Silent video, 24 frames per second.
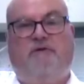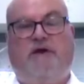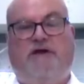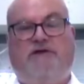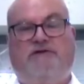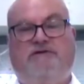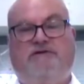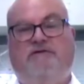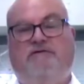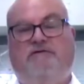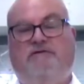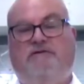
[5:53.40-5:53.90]

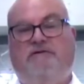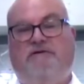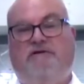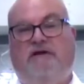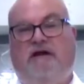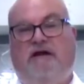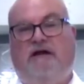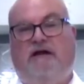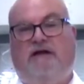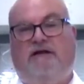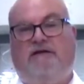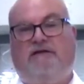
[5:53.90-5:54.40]
deaeration,
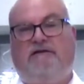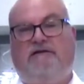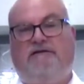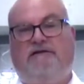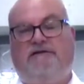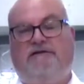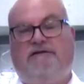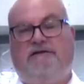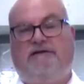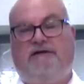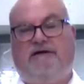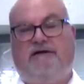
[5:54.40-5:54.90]
and
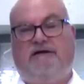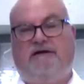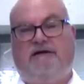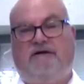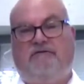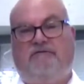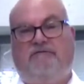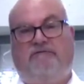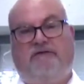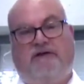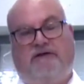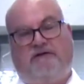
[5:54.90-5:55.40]

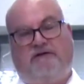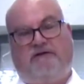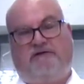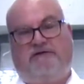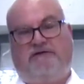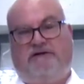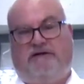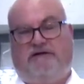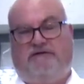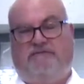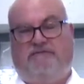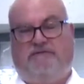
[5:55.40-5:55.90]
fat
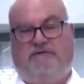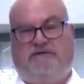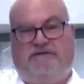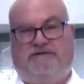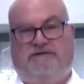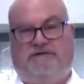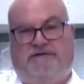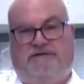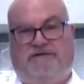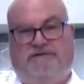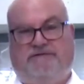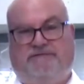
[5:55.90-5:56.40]
content, for
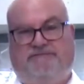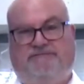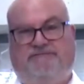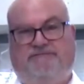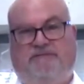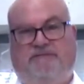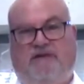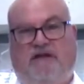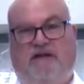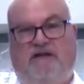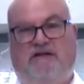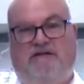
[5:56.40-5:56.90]
instance.
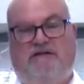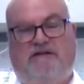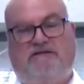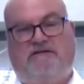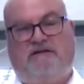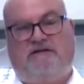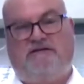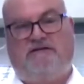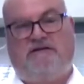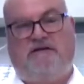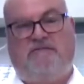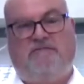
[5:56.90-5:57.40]

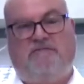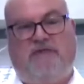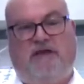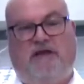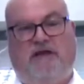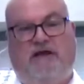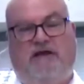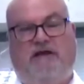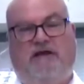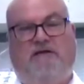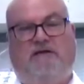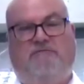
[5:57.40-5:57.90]
That's some
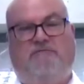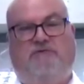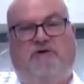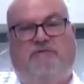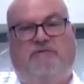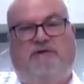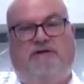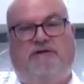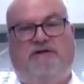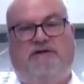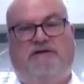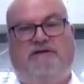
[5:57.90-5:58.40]
mechanical
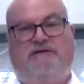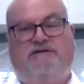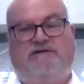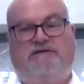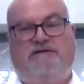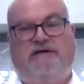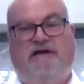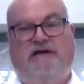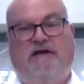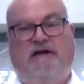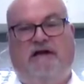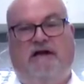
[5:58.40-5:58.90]

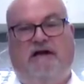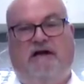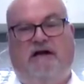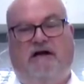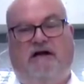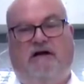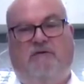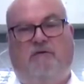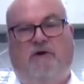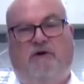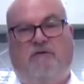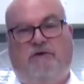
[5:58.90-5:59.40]
properties,
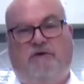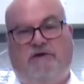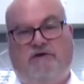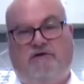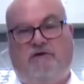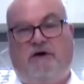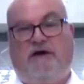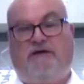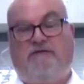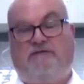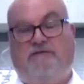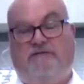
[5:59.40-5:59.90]
what we
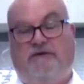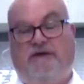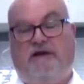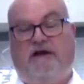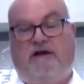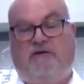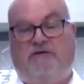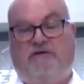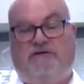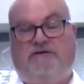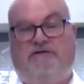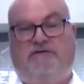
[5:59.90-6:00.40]
try to
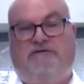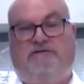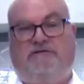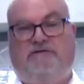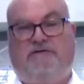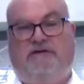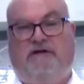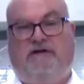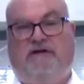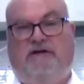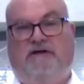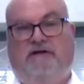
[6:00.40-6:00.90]
figure out
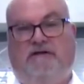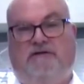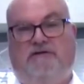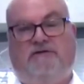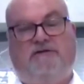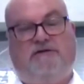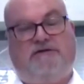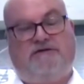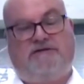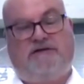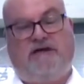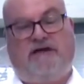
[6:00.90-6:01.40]

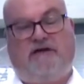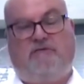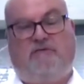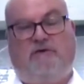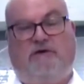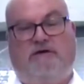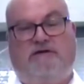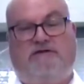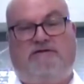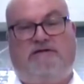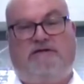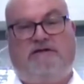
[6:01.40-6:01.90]
to decide
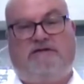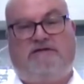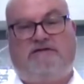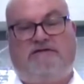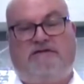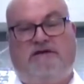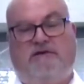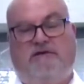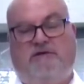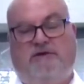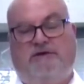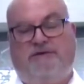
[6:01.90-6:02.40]
what is
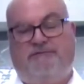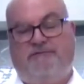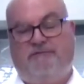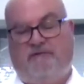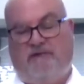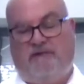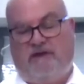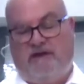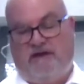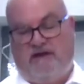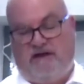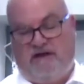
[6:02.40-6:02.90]
necessary.